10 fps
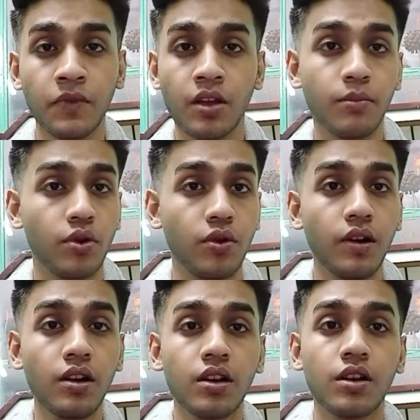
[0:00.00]

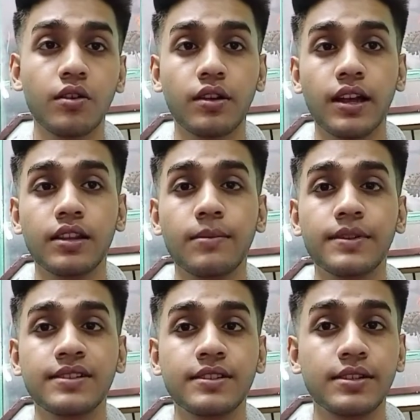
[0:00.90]
Moreover, looking at the
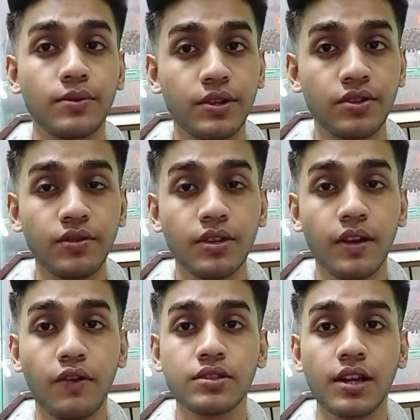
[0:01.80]
present situation, there
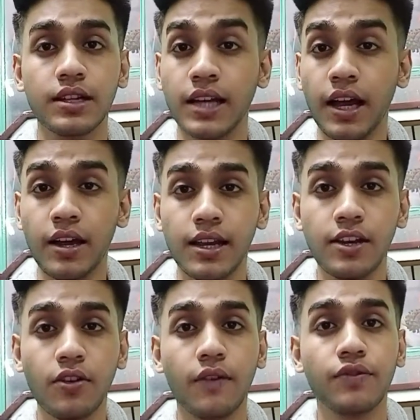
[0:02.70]
was a dire need
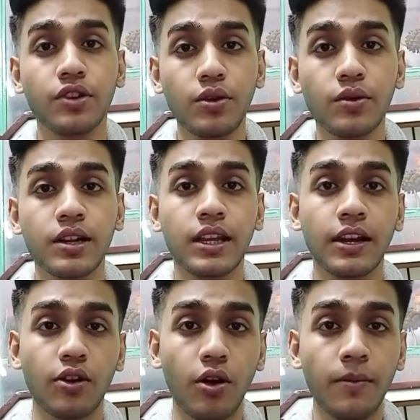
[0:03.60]
of new
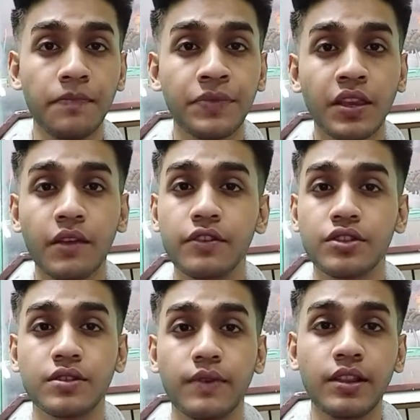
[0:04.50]
renting law, which
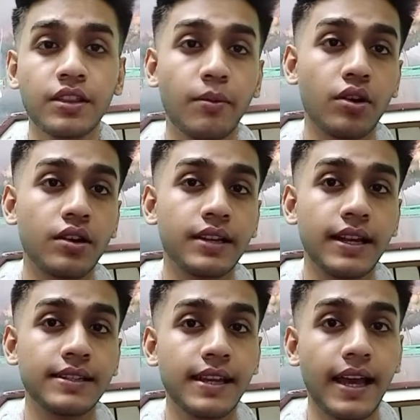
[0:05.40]
is when the Model
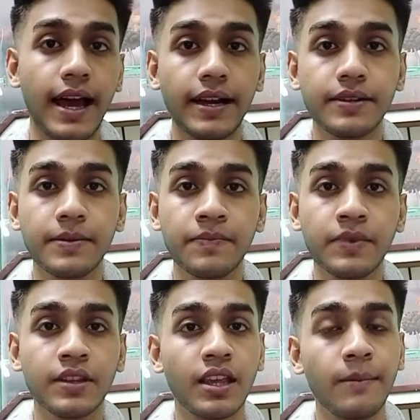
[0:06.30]
Tenancy Act
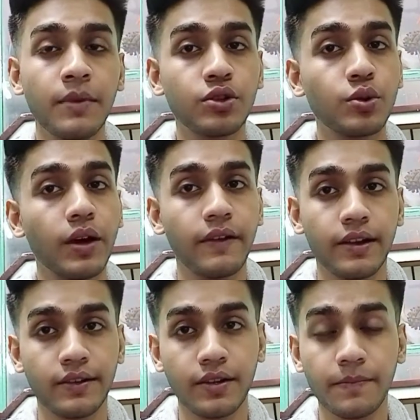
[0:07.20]
came into
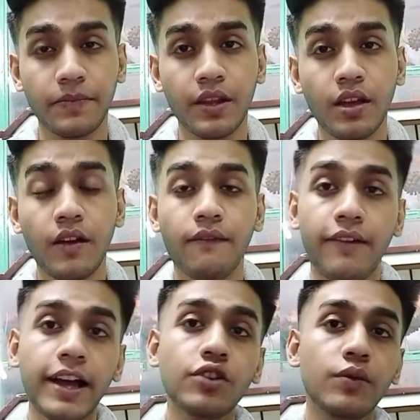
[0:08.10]
effect.
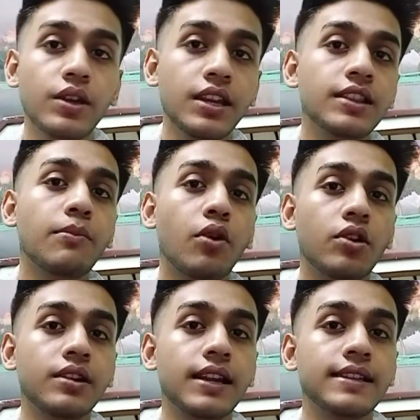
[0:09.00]
Why do we need the Model
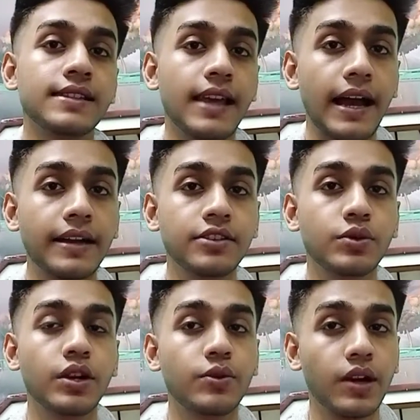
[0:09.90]
Tenancy Act
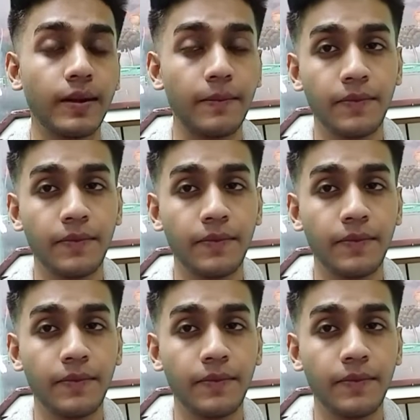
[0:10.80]
twenty twenty?